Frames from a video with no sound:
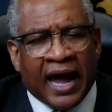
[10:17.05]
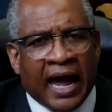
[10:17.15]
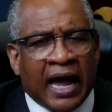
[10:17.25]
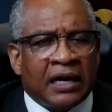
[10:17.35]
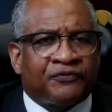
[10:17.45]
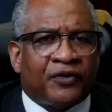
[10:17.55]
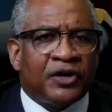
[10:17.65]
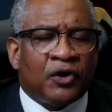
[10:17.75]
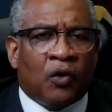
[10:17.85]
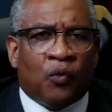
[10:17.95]
and for
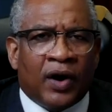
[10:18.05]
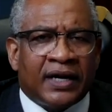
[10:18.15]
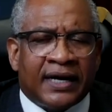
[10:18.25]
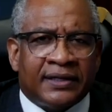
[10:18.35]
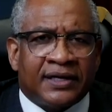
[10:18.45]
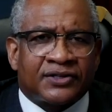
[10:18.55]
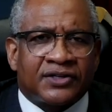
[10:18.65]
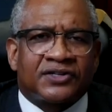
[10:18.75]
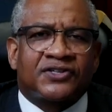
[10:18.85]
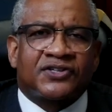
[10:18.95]
your wisdom willingness
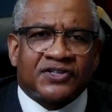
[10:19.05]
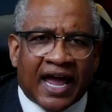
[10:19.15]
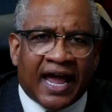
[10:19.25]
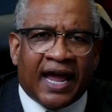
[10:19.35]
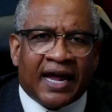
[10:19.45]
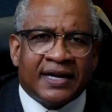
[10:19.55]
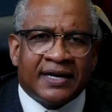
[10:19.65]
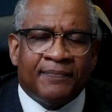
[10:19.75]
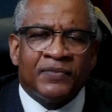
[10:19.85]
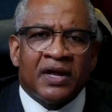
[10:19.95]
to
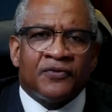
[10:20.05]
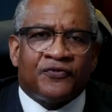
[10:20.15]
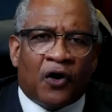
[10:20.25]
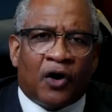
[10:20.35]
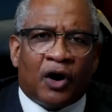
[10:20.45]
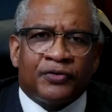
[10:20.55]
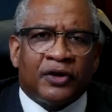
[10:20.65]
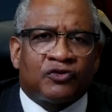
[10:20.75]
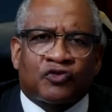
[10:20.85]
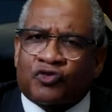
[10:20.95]
stand for
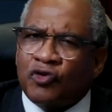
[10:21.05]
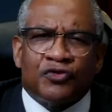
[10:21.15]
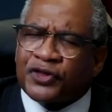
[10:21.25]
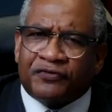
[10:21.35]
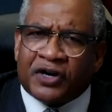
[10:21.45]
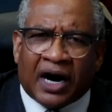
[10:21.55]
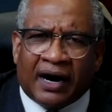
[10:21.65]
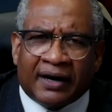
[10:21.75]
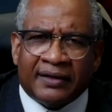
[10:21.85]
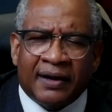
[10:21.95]
the truth of
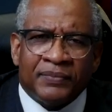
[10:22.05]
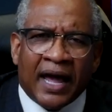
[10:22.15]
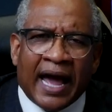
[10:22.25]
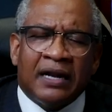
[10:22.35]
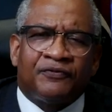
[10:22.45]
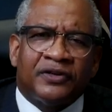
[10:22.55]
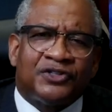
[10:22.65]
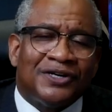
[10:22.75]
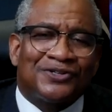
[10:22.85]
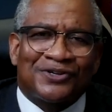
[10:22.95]
God and for
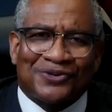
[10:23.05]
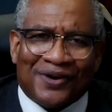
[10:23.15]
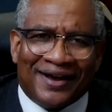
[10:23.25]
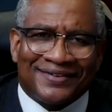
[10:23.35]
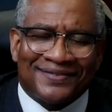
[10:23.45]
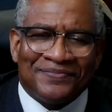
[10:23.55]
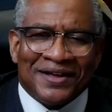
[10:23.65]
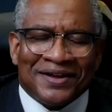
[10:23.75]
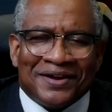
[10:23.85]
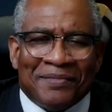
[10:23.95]
Jesus Christ.
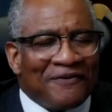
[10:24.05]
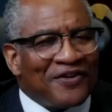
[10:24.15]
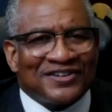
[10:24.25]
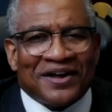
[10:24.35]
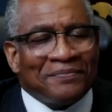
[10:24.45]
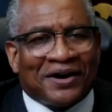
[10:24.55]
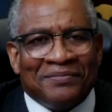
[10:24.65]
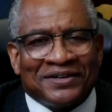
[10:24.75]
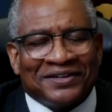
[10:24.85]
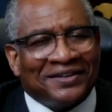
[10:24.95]
Now, my friends, I'm
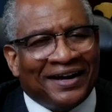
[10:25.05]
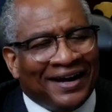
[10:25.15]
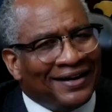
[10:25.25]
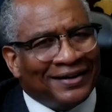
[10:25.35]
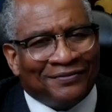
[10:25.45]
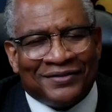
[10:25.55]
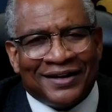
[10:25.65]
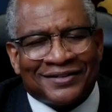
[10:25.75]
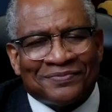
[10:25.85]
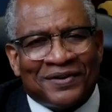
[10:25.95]
coming to the end of
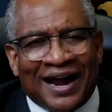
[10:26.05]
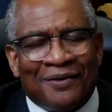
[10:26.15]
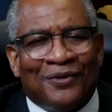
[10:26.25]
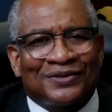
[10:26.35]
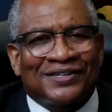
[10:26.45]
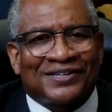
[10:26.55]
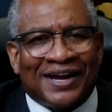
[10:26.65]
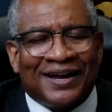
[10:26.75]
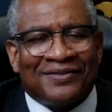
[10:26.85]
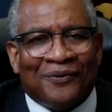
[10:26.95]
this, but I want to
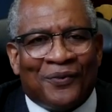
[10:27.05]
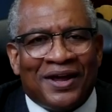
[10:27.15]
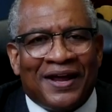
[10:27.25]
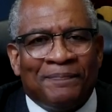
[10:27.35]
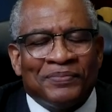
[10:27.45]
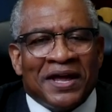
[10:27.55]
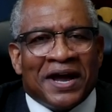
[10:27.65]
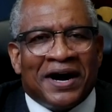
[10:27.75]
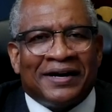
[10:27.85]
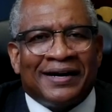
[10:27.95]
say that we
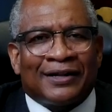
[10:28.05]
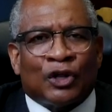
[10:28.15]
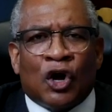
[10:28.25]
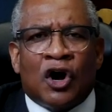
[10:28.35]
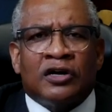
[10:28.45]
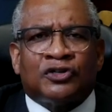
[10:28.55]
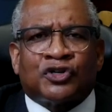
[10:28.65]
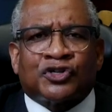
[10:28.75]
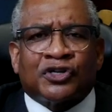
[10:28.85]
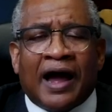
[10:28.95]
uh,
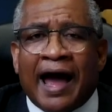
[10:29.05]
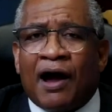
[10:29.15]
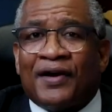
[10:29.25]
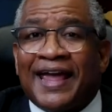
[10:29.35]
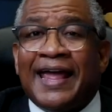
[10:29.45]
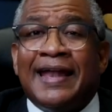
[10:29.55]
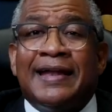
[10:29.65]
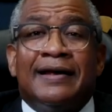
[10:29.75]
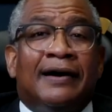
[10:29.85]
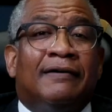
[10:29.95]
launched our
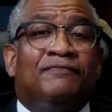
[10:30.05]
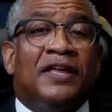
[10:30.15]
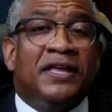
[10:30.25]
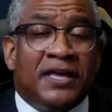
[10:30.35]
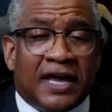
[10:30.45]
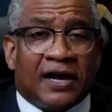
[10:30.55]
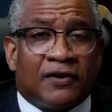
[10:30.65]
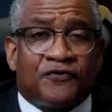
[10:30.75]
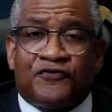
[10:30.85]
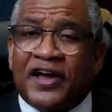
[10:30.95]
end of the
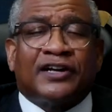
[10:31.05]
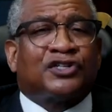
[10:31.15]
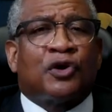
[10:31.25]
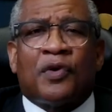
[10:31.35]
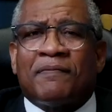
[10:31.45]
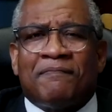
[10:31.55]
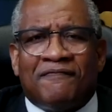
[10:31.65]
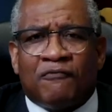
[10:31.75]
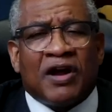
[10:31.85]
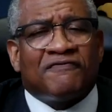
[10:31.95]
year victory
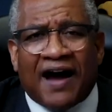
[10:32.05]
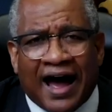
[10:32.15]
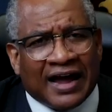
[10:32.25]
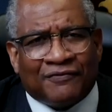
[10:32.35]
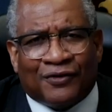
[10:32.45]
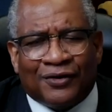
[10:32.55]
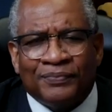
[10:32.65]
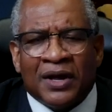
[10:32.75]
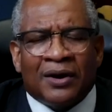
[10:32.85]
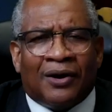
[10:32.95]
revival
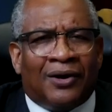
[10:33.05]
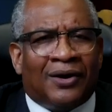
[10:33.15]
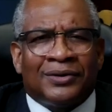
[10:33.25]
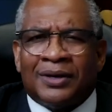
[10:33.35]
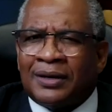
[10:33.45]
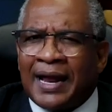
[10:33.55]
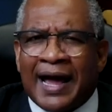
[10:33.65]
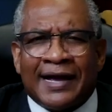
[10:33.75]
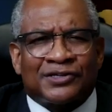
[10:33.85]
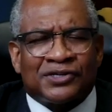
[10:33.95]
on
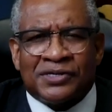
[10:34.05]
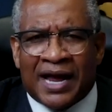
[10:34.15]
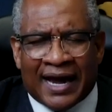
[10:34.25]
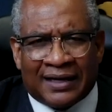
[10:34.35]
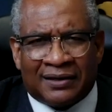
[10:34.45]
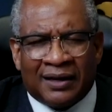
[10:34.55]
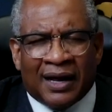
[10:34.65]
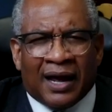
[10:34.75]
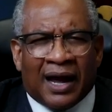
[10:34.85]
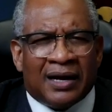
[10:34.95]
last night,
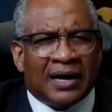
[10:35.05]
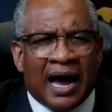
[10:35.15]
and